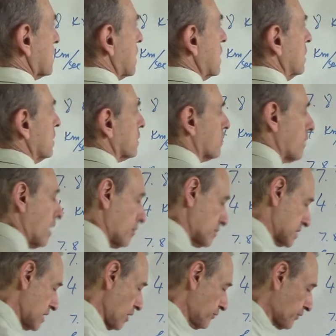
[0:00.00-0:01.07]
kilograms.
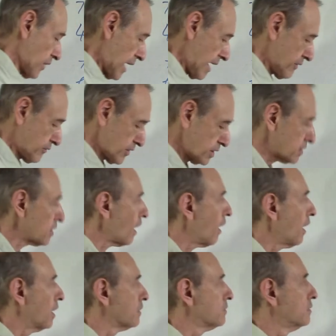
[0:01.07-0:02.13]
So for every
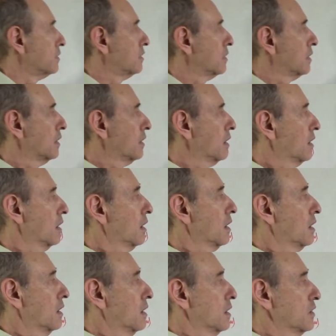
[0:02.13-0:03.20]
ton
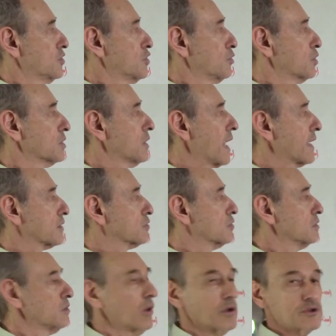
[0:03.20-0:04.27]
you would like to
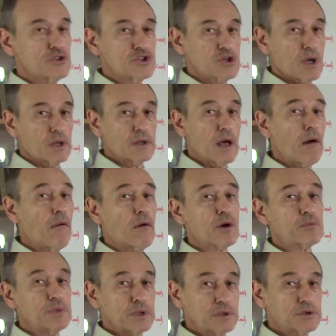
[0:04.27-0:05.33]
launch on the
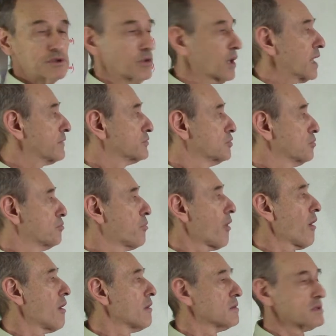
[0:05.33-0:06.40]
orbit, you have to
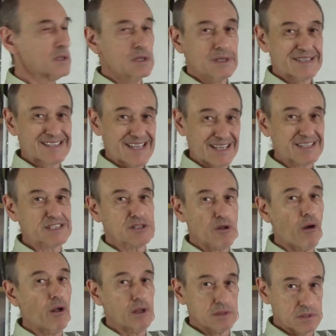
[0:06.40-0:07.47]
burn six
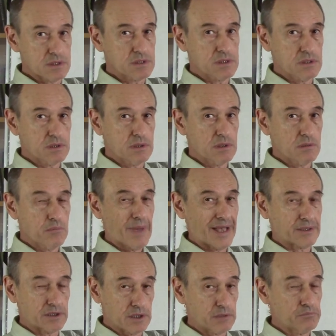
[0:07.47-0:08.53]
tons,
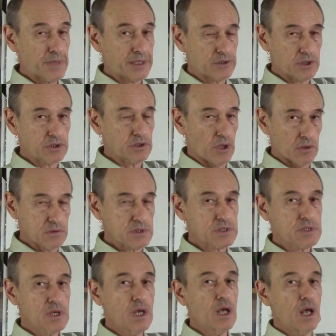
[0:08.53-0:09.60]
metric, metric
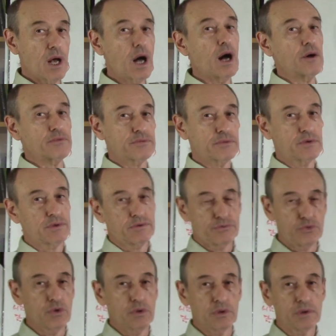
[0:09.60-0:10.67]
tons, of
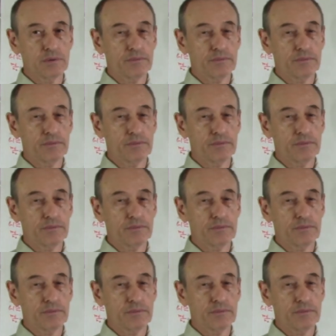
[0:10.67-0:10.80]
fuel.